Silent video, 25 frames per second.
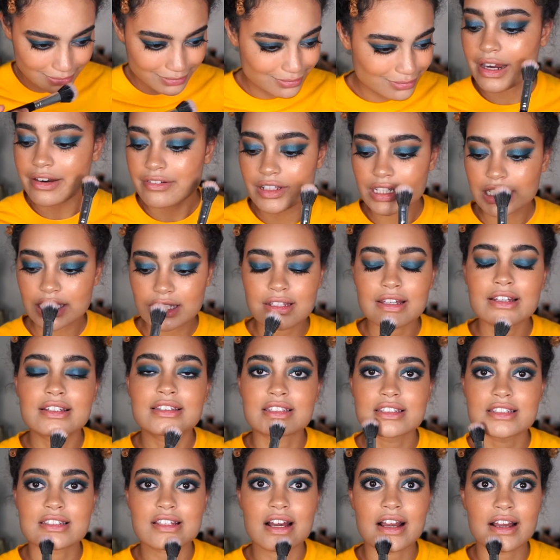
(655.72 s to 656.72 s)
I really like
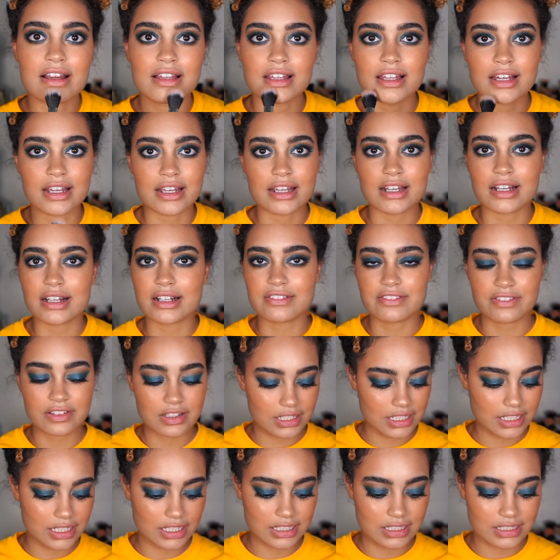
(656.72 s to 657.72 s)
this highlight. I feel
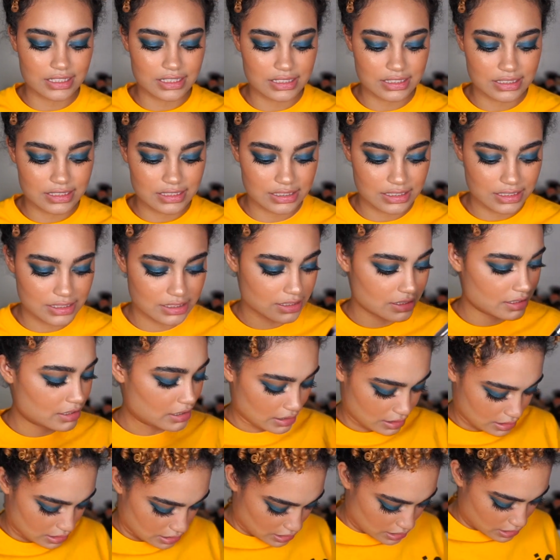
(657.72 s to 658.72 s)
like
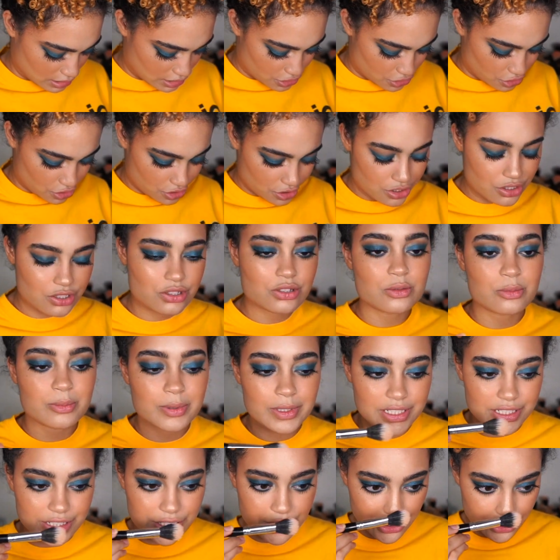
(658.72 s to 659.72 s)
it's just super
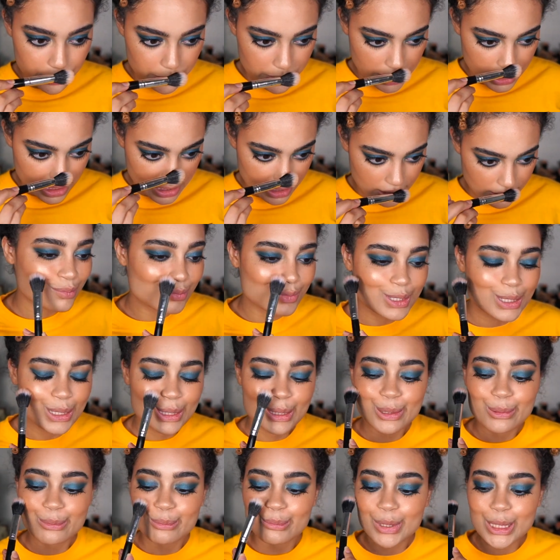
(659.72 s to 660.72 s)
dewy.
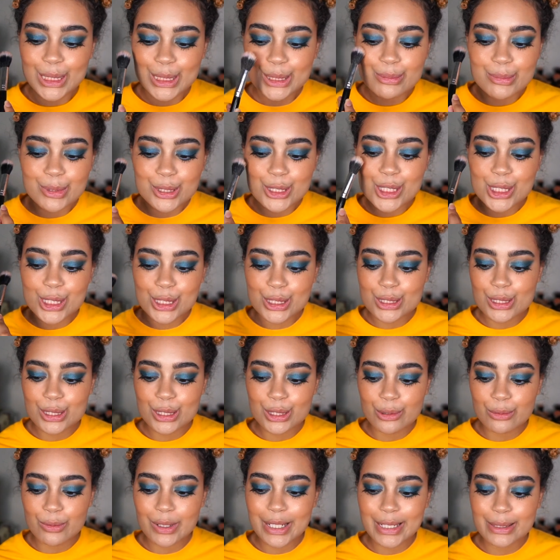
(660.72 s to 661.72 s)
Makes my cheeks
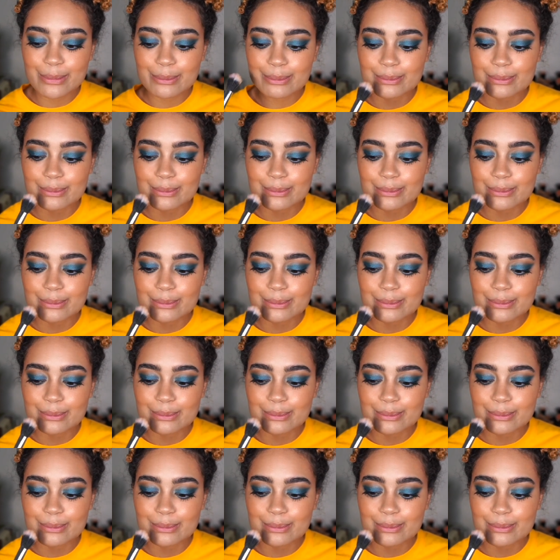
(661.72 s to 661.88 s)
look wet.